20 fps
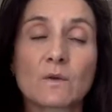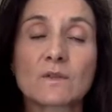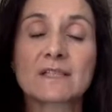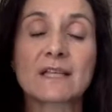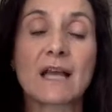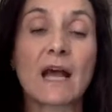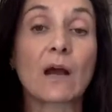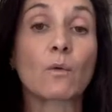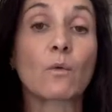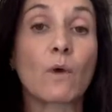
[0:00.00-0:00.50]

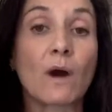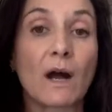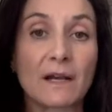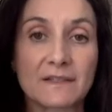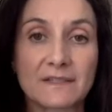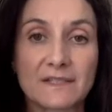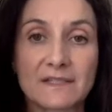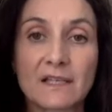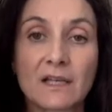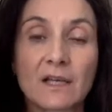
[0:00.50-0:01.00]

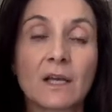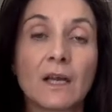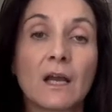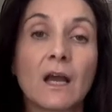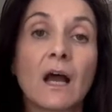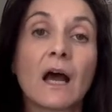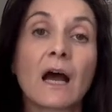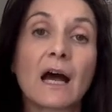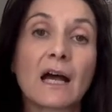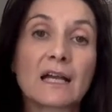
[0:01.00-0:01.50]
awards,
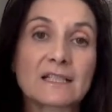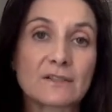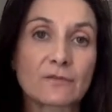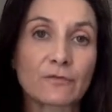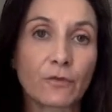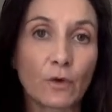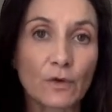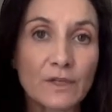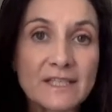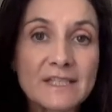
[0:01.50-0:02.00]
as
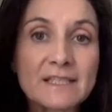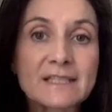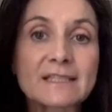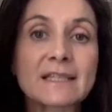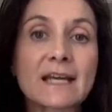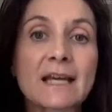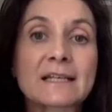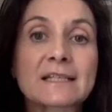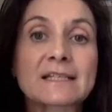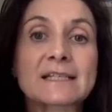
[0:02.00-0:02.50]
for
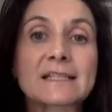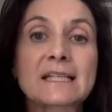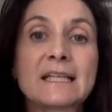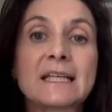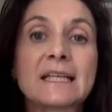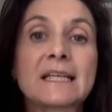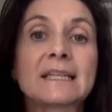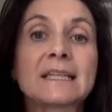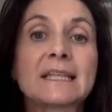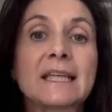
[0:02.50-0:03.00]
instance
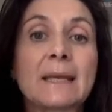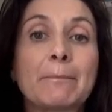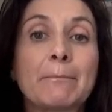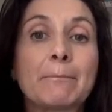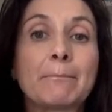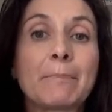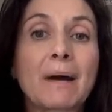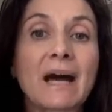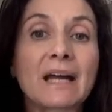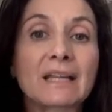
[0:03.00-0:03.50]
the
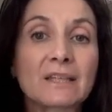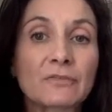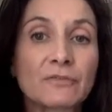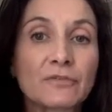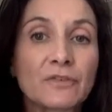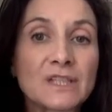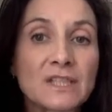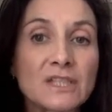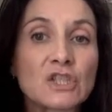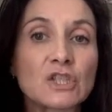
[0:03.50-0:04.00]

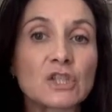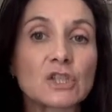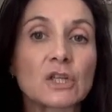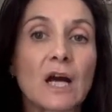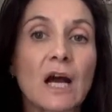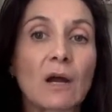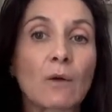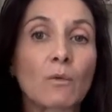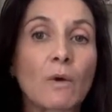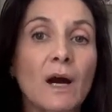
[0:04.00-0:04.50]

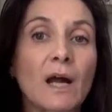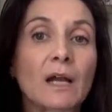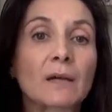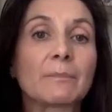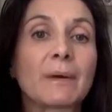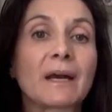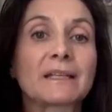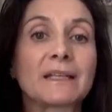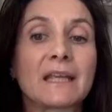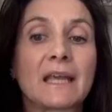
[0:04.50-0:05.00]
Pathfinder
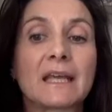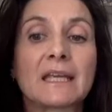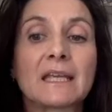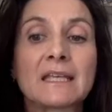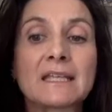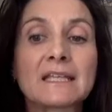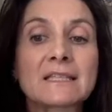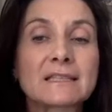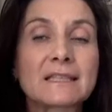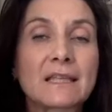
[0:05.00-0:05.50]
Award by the
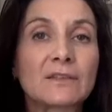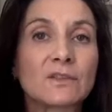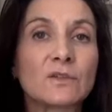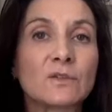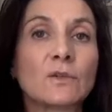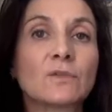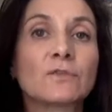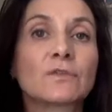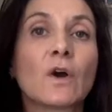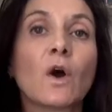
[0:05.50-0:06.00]

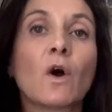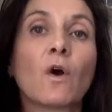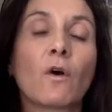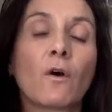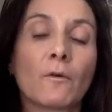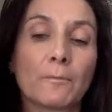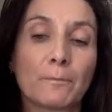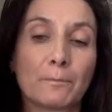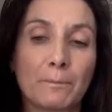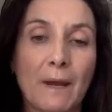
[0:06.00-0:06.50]
Institute
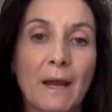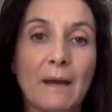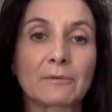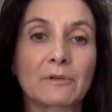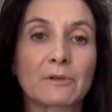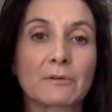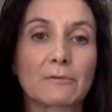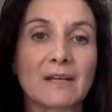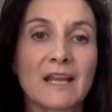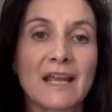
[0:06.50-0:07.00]
of
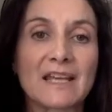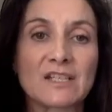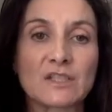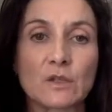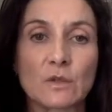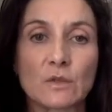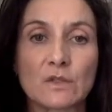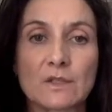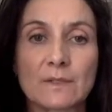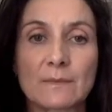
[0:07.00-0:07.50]
Public
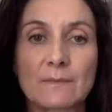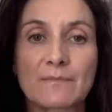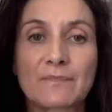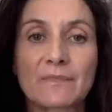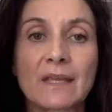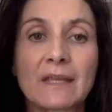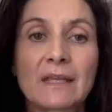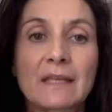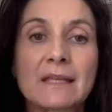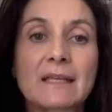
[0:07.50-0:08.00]
Relations.
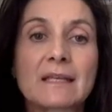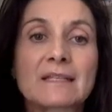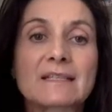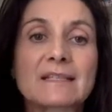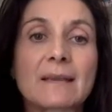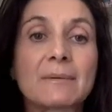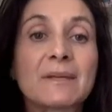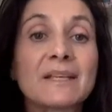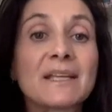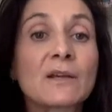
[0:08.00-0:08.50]

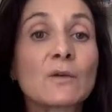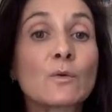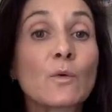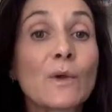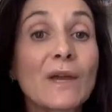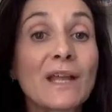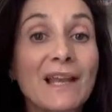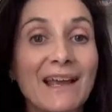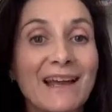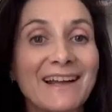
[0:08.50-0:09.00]
Sabine
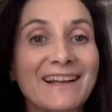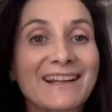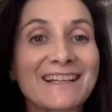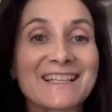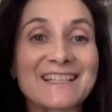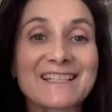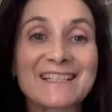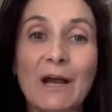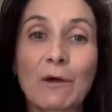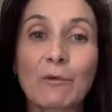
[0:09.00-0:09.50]
Einwiller
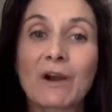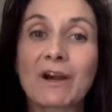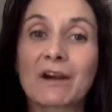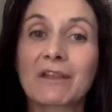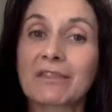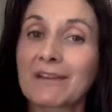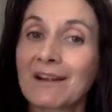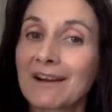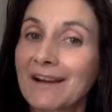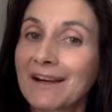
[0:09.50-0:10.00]
is
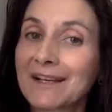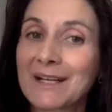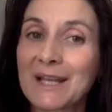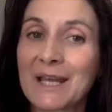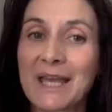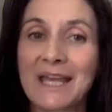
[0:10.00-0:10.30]
our third